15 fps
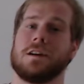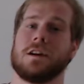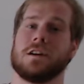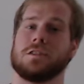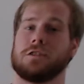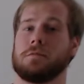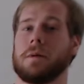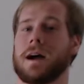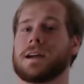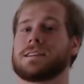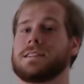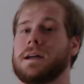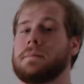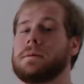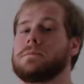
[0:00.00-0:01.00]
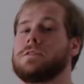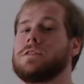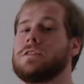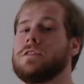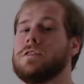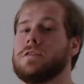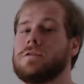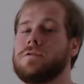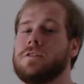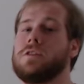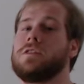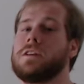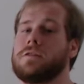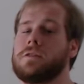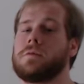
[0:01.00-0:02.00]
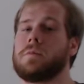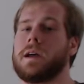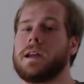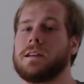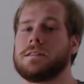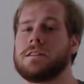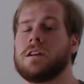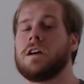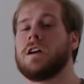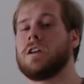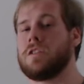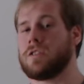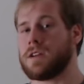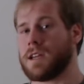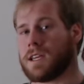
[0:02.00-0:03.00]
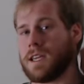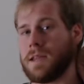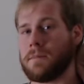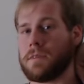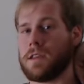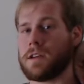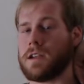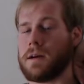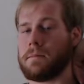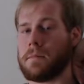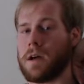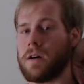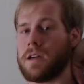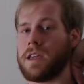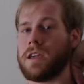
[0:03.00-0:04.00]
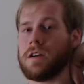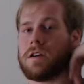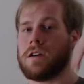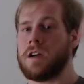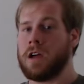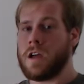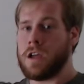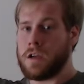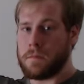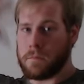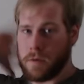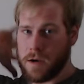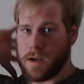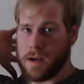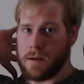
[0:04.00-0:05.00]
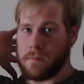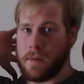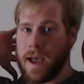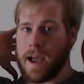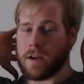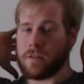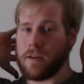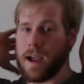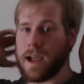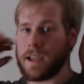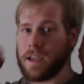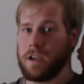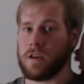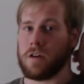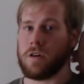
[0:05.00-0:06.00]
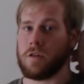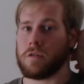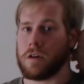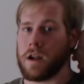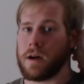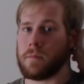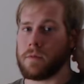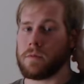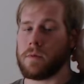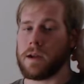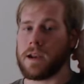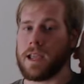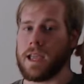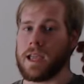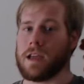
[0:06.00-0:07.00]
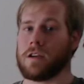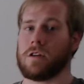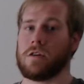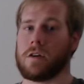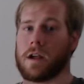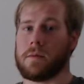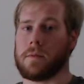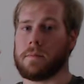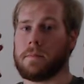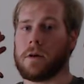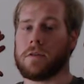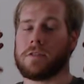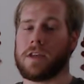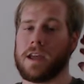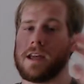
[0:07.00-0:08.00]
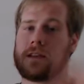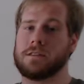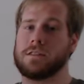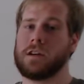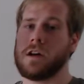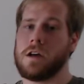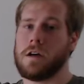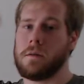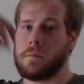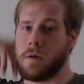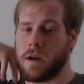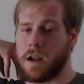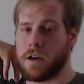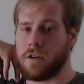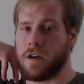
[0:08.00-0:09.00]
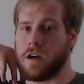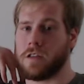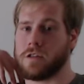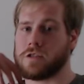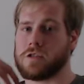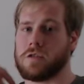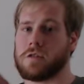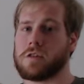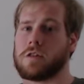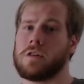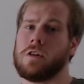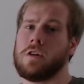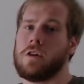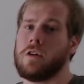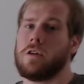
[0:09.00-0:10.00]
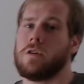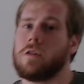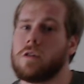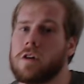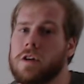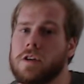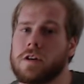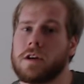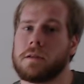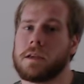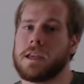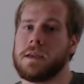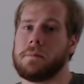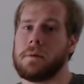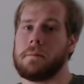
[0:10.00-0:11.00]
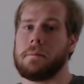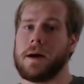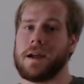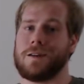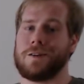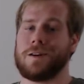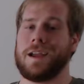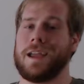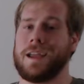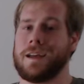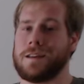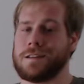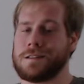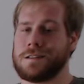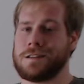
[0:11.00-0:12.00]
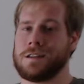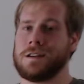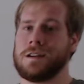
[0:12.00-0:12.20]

So your box step-ups, you can do a few different ways. You can keep the dumbbell here, put it in a back rack here, hold it on with one hand, hold it on with both hands, put it on your other shoulder, or you can keep it by your hands.